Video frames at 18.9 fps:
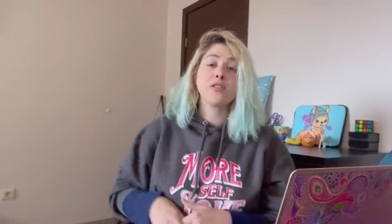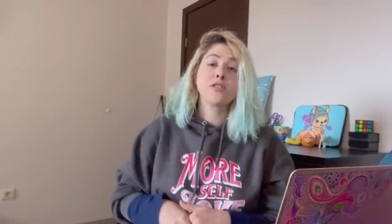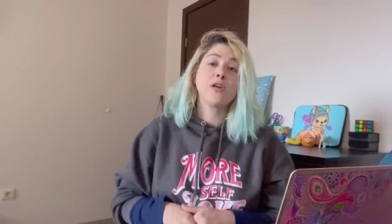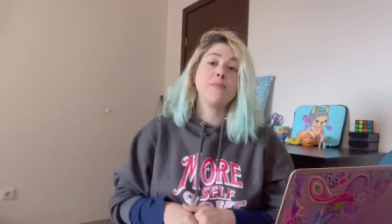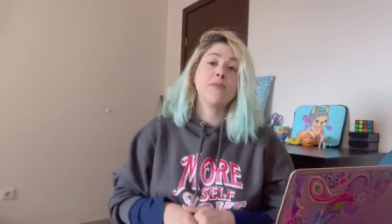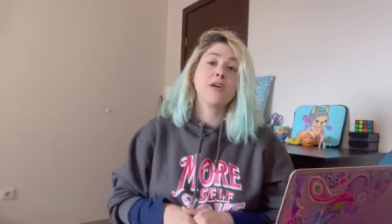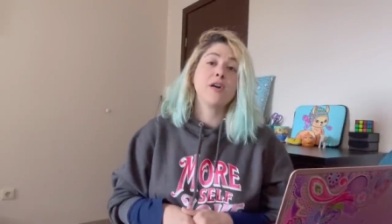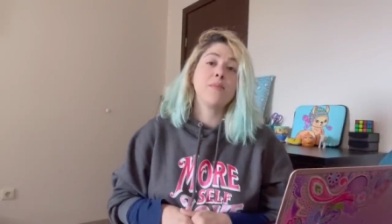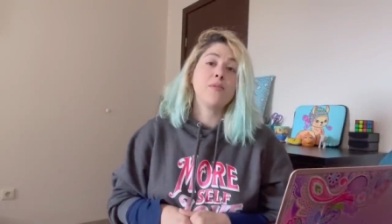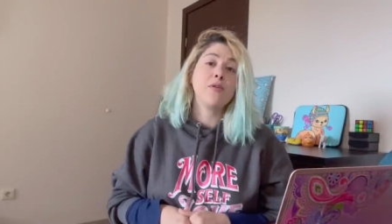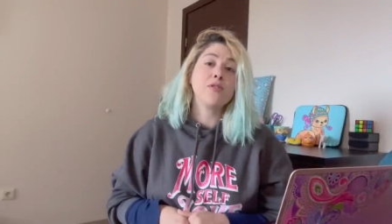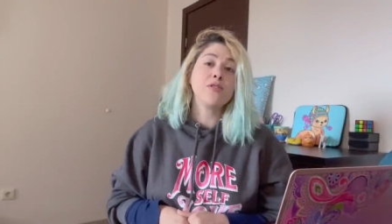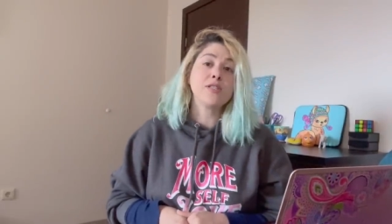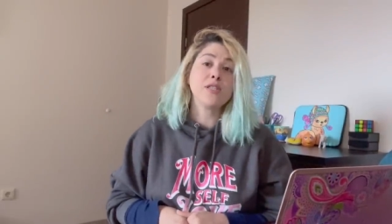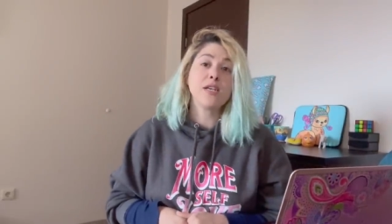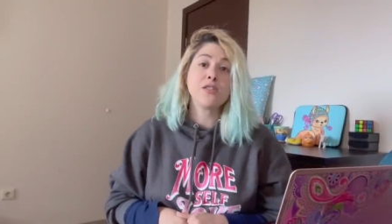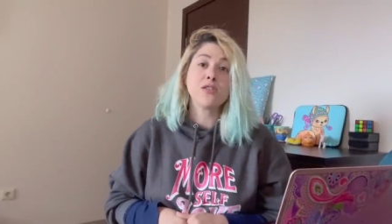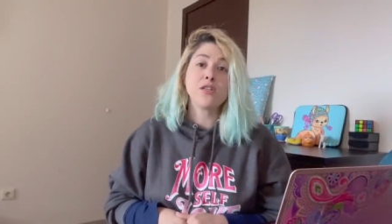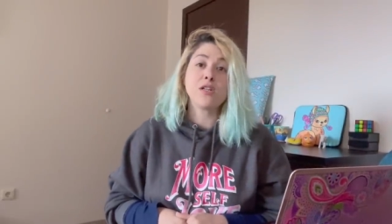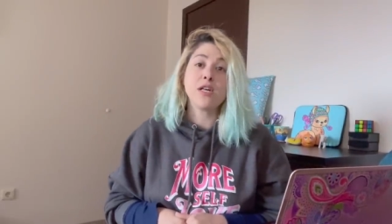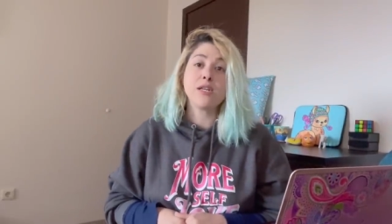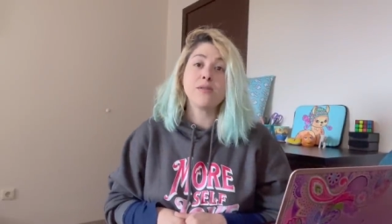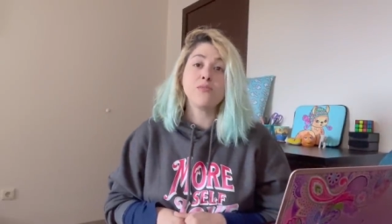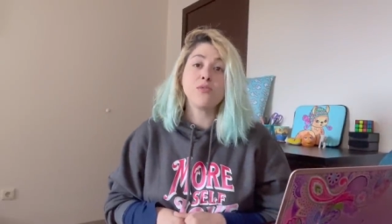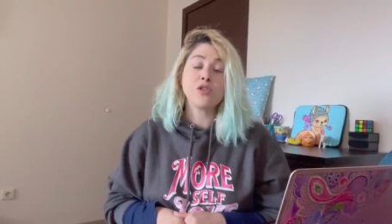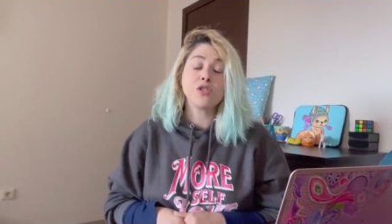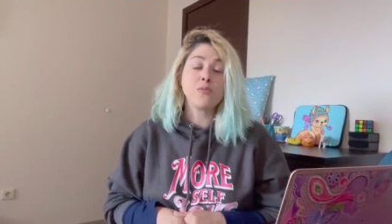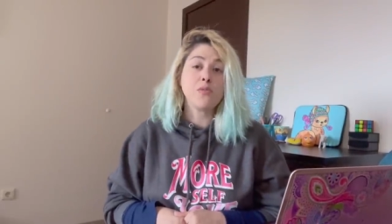coming up on Zazzle
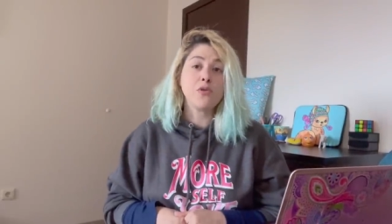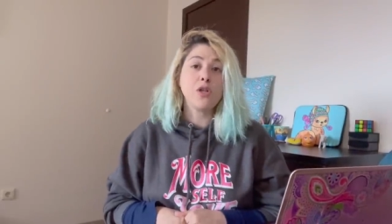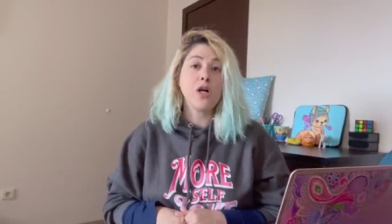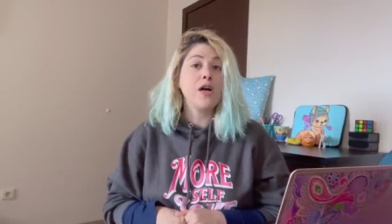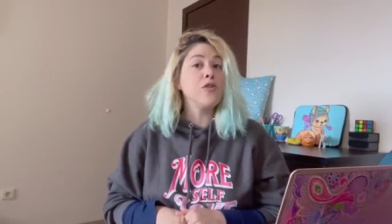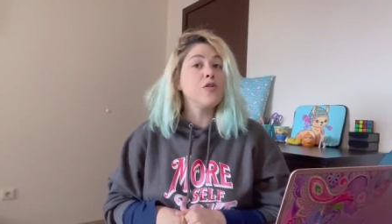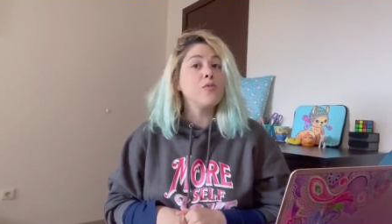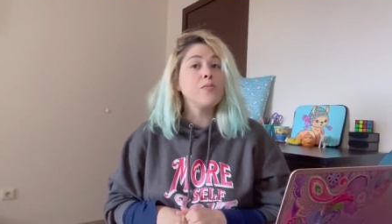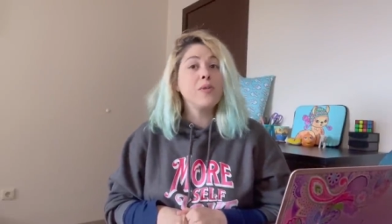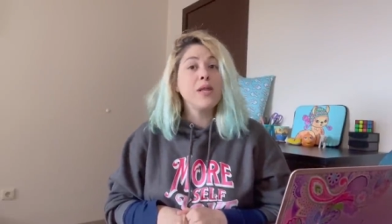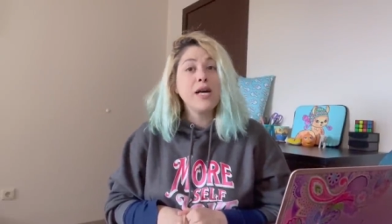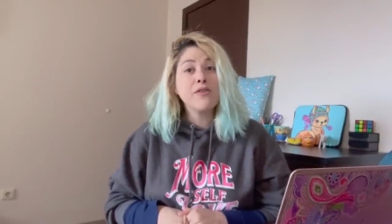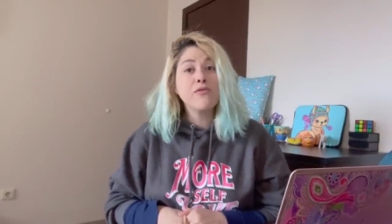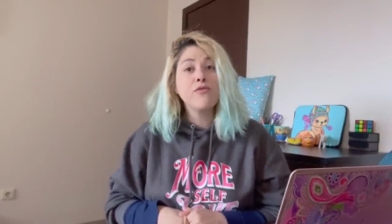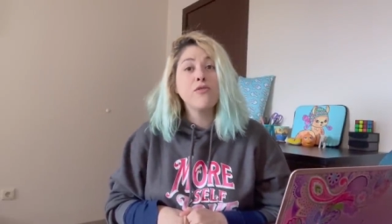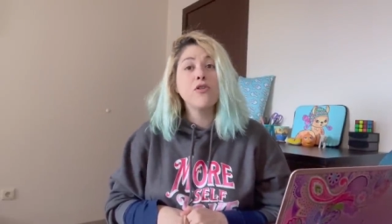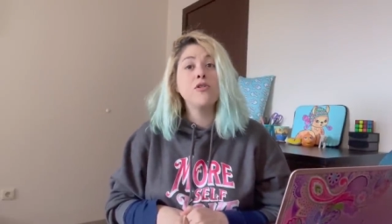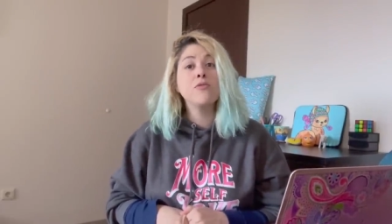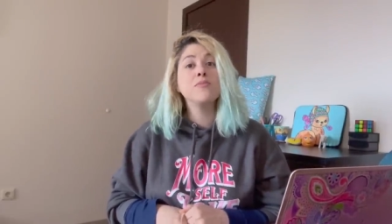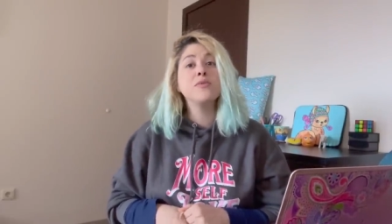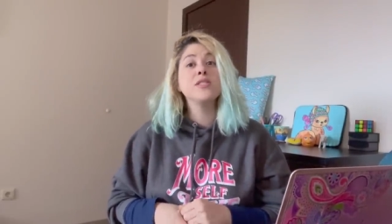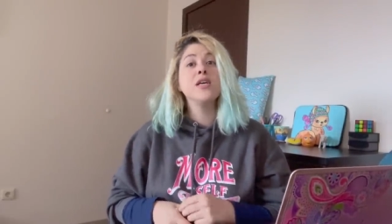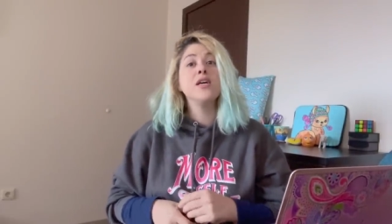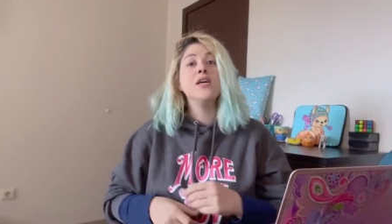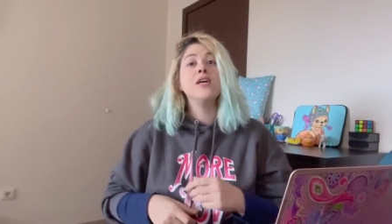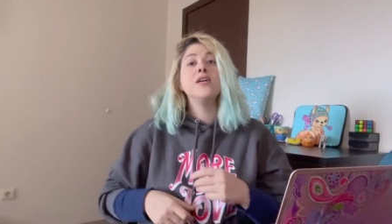and multiple other platforms.